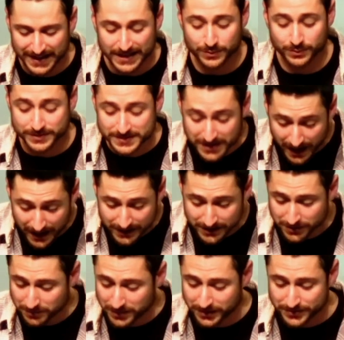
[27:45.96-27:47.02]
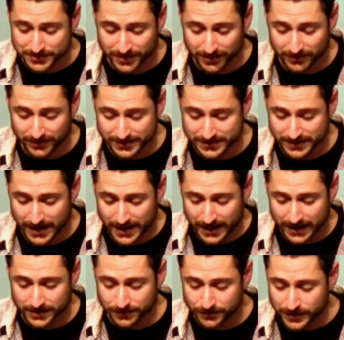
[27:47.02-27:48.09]
He will take your male servants
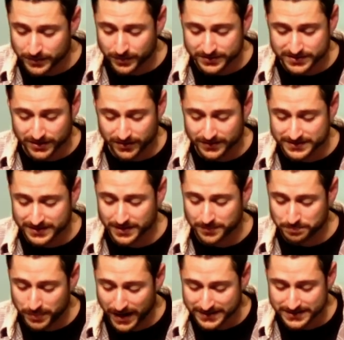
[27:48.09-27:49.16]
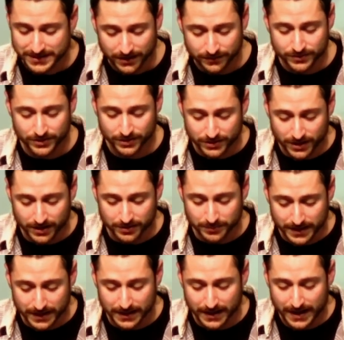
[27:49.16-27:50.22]
and your female servants and the best of your young
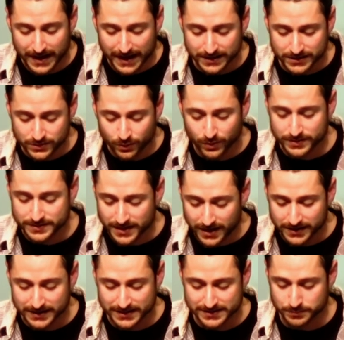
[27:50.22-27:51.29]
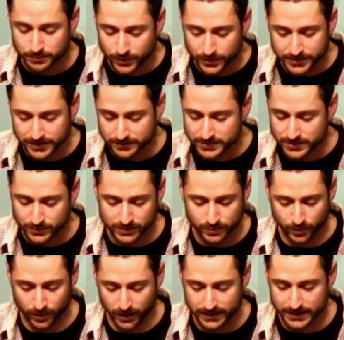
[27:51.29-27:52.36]
men and your donkeys and put them to
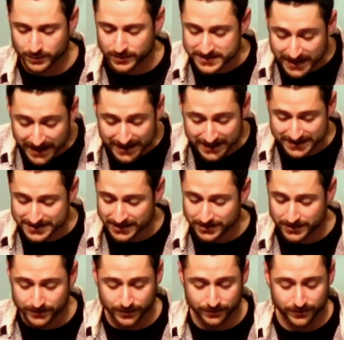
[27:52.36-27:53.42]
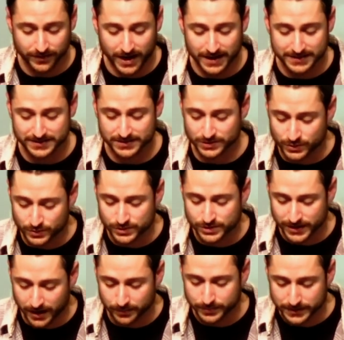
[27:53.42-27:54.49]
his work. He will take a tenth of your flocks and you
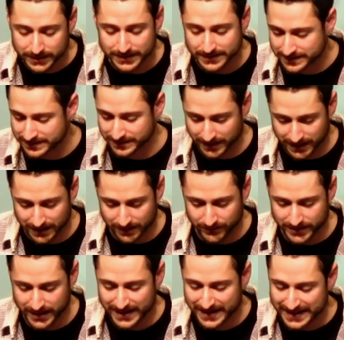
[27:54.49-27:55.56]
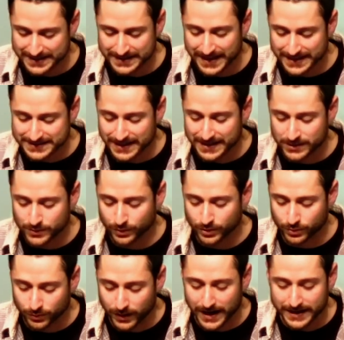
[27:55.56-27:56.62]
shall be his slaves. In that day you will
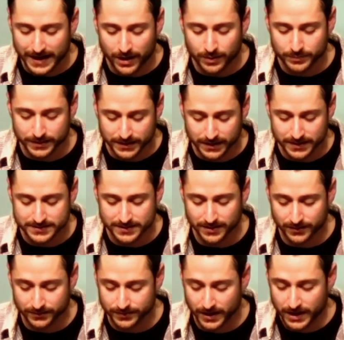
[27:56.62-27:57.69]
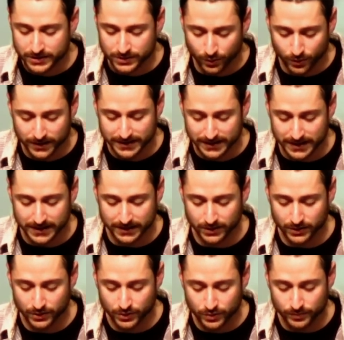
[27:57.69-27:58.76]
cry out because of your king,
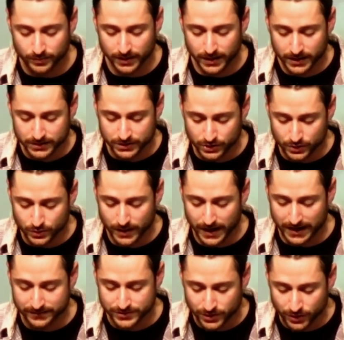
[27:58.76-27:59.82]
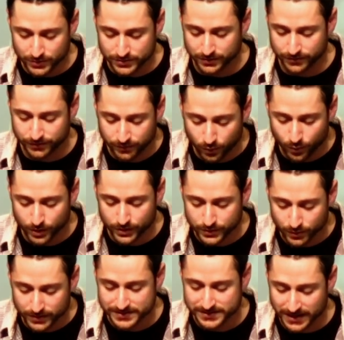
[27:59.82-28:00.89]
whom you have chosen for
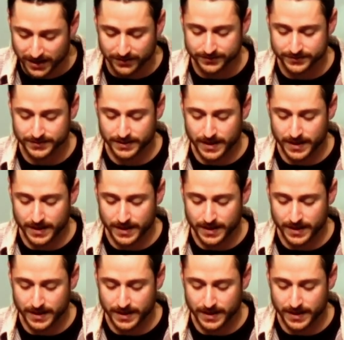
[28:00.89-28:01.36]
yourselves,